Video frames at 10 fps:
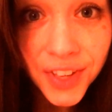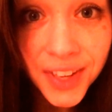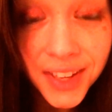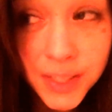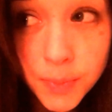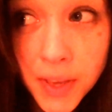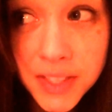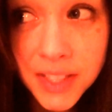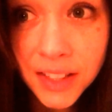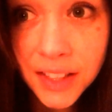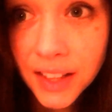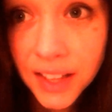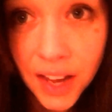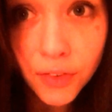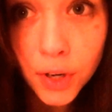It's basically
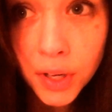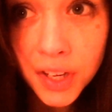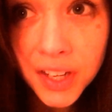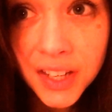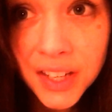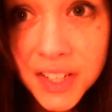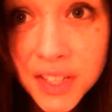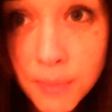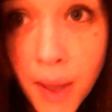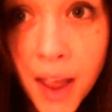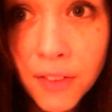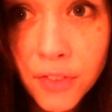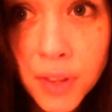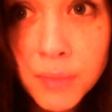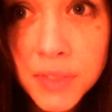like every man
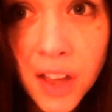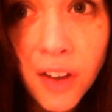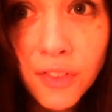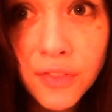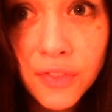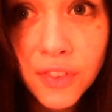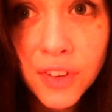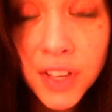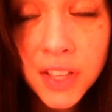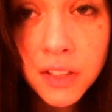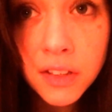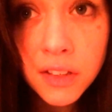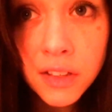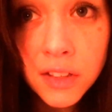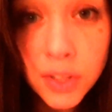for themselves.
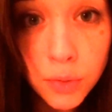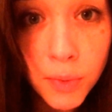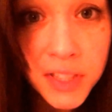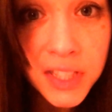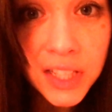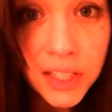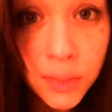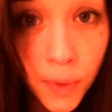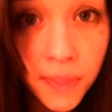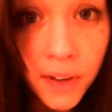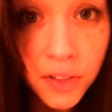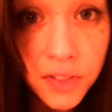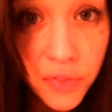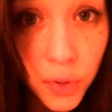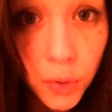You must eat when there is
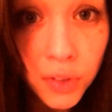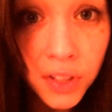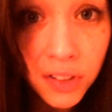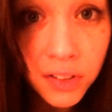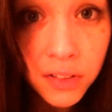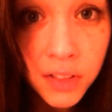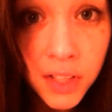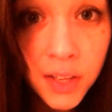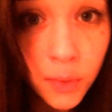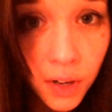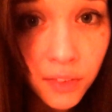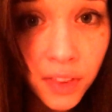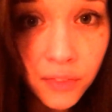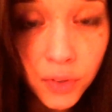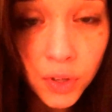food. Whatever
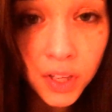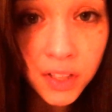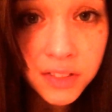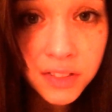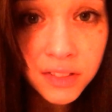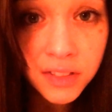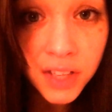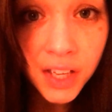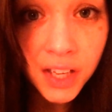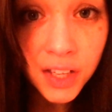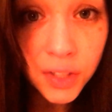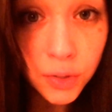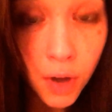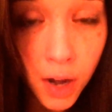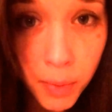that food is,
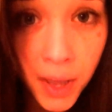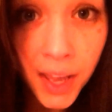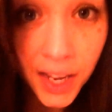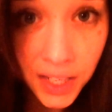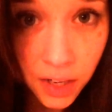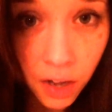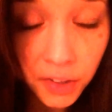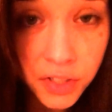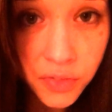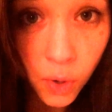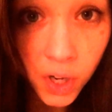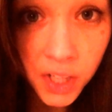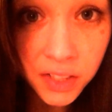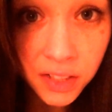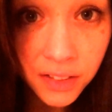you got to pay $80 for
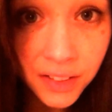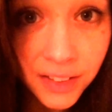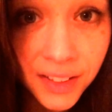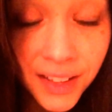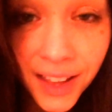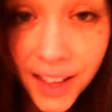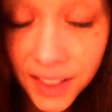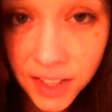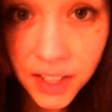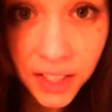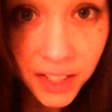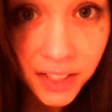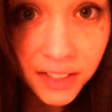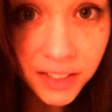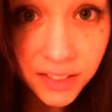it and then eat it